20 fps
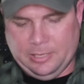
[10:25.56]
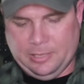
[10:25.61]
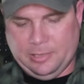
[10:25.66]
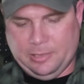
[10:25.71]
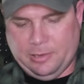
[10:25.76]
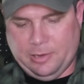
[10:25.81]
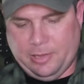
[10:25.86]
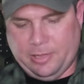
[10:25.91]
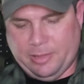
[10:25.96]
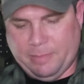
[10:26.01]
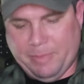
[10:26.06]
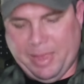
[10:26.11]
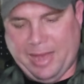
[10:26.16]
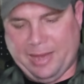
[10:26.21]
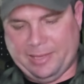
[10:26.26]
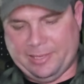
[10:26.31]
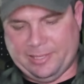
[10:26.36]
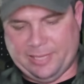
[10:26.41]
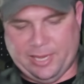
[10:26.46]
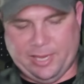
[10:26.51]
all right, the
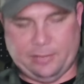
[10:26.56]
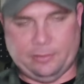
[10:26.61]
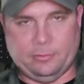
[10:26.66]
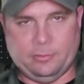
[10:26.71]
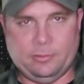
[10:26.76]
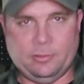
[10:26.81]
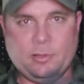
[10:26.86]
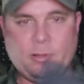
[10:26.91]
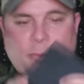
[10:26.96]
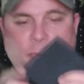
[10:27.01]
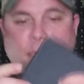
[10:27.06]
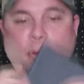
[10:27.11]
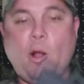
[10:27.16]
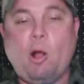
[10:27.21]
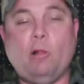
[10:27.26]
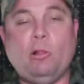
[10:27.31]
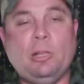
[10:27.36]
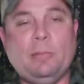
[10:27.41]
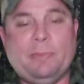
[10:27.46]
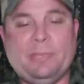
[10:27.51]
magazine.
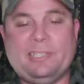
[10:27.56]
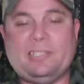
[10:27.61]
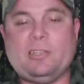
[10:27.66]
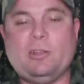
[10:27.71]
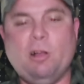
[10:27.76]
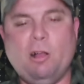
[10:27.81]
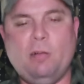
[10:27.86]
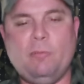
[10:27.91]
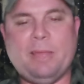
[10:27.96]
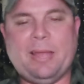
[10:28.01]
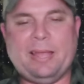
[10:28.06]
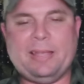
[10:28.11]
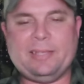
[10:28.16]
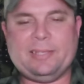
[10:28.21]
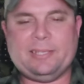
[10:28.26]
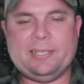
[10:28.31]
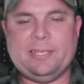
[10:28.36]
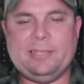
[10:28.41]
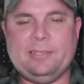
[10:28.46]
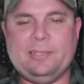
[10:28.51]
Polymer style
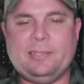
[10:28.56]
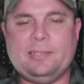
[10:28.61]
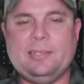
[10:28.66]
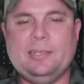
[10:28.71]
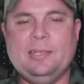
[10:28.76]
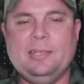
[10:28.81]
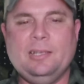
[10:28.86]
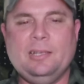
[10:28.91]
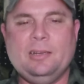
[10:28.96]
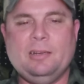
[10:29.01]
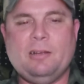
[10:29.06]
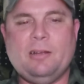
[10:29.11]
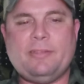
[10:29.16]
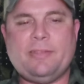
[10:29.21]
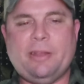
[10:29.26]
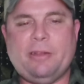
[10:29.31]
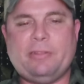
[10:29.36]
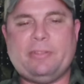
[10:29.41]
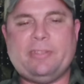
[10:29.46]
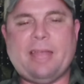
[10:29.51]
magazines. All right,
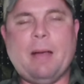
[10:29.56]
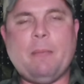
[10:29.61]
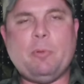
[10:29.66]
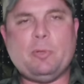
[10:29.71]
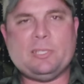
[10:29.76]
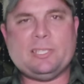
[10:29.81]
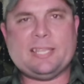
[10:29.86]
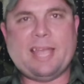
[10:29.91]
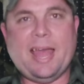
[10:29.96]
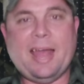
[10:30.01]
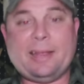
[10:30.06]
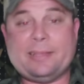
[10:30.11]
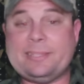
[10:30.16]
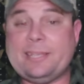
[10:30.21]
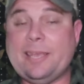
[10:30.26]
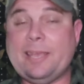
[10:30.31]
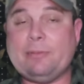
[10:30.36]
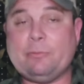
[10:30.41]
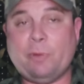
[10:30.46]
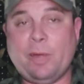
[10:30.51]
they're a double stack
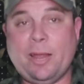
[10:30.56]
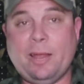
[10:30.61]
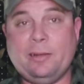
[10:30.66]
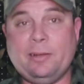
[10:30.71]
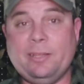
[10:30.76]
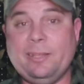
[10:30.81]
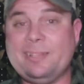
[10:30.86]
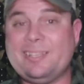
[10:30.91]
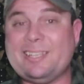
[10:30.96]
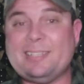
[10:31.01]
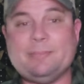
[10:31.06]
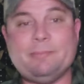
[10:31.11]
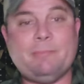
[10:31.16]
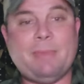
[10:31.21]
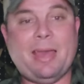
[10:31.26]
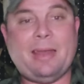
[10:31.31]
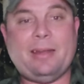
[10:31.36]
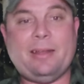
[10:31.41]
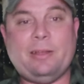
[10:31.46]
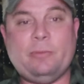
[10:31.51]
10 rounder. It doesn't
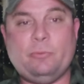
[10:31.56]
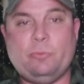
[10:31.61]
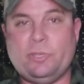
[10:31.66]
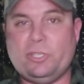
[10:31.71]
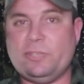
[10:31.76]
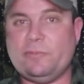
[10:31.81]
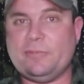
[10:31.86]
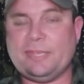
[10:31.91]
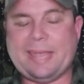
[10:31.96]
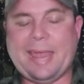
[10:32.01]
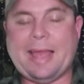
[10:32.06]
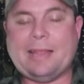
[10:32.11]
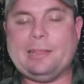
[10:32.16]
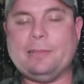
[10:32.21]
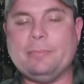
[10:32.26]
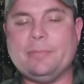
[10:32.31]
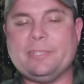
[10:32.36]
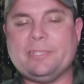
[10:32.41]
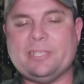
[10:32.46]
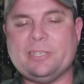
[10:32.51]
matter which of the
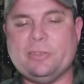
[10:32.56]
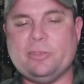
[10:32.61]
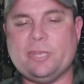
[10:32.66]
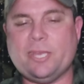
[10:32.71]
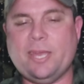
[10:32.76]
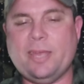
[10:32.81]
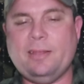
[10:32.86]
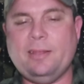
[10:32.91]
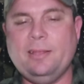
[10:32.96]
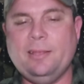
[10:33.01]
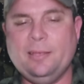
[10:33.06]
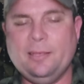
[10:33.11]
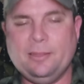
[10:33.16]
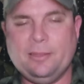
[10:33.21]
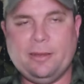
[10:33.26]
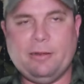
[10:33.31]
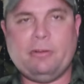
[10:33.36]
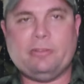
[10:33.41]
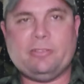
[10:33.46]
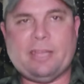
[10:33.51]
calibers that you get.
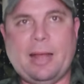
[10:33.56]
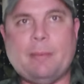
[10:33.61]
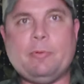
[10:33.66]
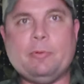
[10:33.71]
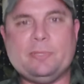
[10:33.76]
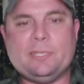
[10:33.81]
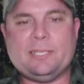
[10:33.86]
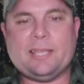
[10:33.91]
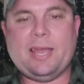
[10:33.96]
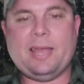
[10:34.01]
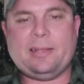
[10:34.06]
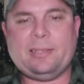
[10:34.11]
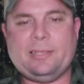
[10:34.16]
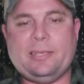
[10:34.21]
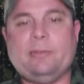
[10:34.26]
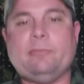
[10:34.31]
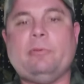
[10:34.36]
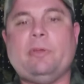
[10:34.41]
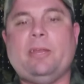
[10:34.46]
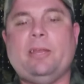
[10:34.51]
they're a double stack
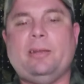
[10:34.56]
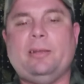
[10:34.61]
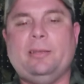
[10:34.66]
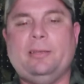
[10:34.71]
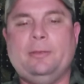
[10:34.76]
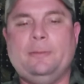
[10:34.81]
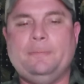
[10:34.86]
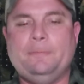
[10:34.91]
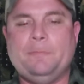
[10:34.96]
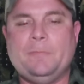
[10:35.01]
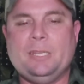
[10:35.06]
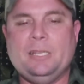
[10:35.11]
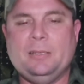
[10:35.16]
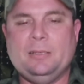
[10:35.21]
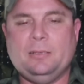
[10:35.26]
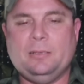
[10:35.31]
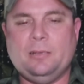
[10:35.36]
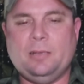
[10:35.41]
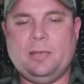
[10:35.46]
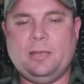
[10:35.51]
10 rounder.
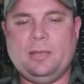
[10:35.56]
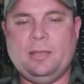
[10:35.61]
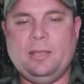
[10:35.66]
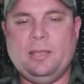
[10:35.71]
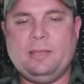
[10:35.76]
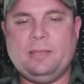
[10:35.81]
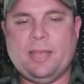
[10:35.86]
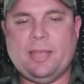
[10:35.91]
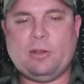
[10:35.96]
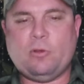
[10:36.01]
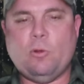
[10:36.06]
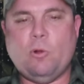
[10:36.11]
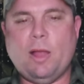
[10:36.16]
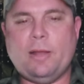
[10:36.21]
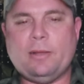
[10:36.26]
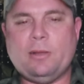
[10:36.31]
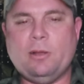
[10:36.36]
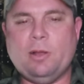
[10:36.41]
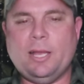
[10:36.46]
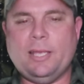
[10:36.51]
All right, they're
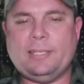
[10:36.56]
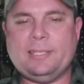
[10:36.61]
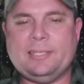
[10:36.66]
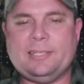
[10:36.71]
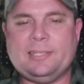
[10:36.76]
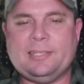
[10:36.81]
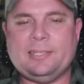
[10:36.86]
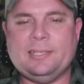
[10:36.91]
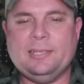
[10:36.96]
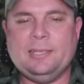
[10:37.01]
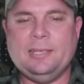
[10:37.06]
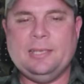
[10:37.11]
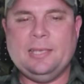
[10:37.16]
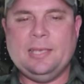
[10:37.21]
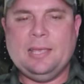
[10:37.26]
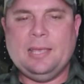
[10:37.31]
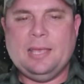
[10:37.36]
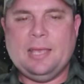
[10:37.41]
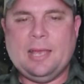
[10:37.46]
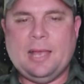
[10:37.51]
quite nice.
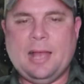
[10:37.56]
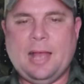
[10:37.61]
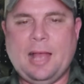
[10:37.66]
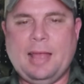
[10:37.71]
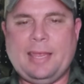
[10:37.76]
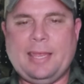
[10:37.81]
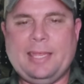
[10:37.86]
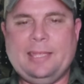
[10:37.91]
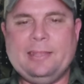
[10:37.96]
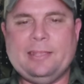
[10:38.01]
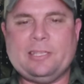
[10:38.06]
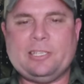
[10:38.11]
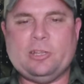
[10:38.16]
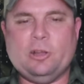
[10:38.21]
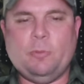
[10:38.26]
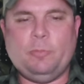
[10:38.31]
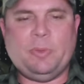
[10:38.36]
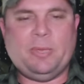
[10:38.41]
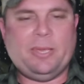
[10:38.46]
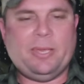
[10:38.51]
In the
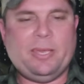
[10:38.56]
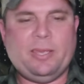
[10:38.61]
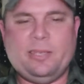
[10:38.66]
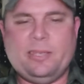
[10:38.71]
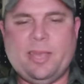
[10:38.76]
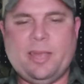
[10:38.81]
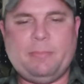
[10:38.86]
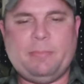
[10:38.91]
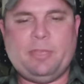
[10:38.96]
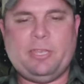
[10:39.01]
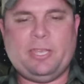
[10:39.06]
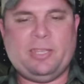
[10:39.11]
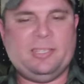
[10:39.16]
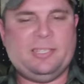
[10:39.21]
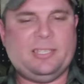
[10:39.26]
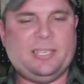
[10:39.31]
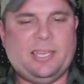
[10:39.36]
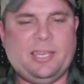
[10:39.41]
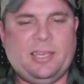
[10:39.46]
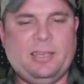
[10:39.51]
top here, yep, you can
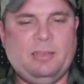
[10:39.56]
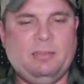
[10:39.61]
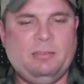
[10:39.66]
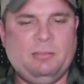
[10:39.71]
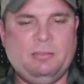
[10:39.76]
see,